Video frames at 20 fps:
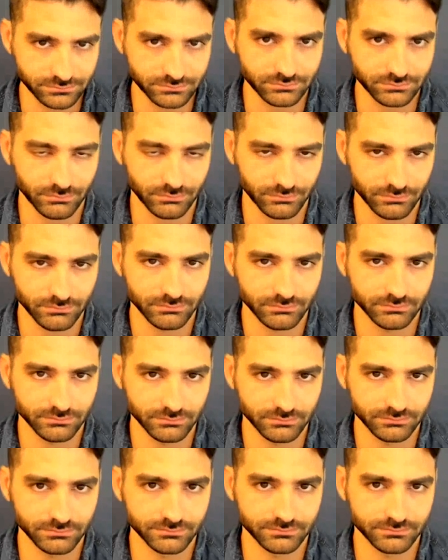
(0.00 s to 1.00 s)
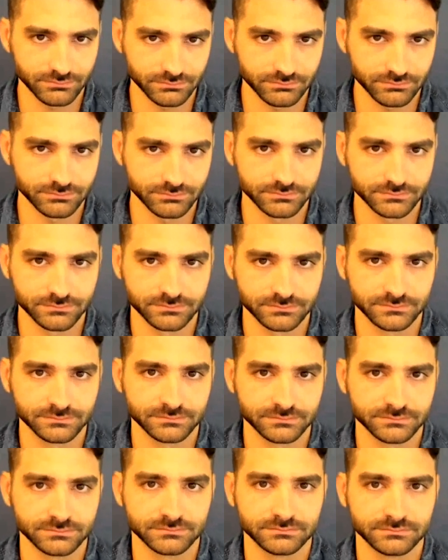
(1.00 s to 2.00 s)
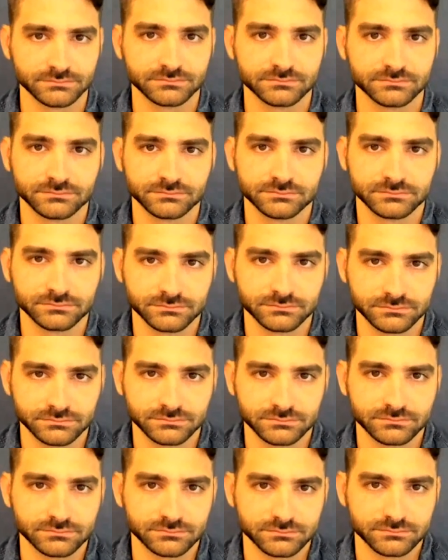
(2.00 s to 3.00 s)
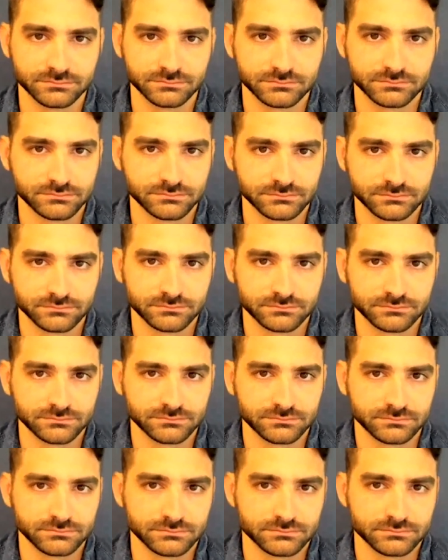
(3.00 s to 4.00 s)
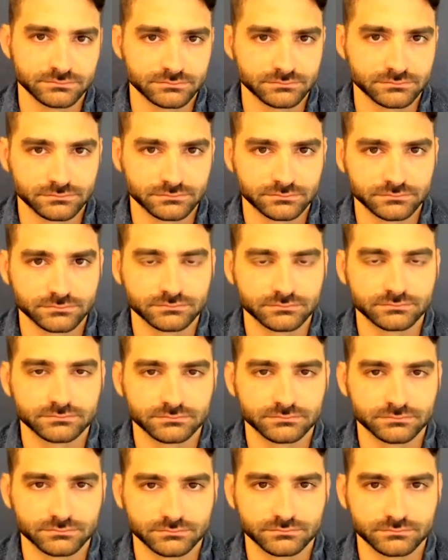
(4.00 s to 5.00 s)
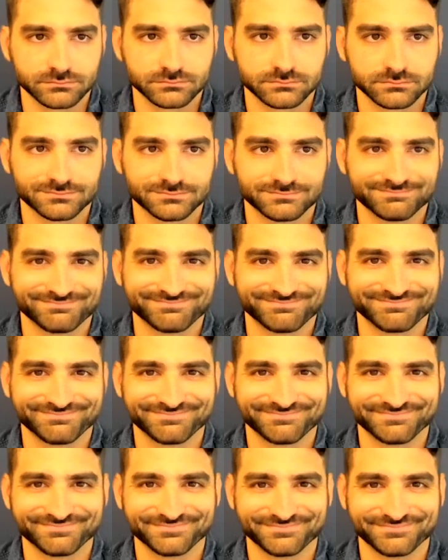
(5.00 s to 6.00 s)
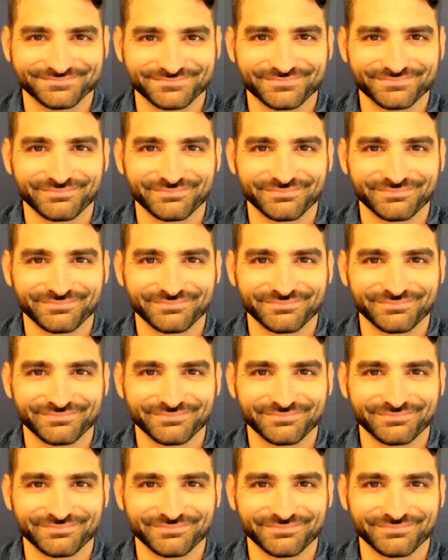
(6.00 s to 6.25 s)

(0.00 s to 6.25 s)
The person shown says nothing.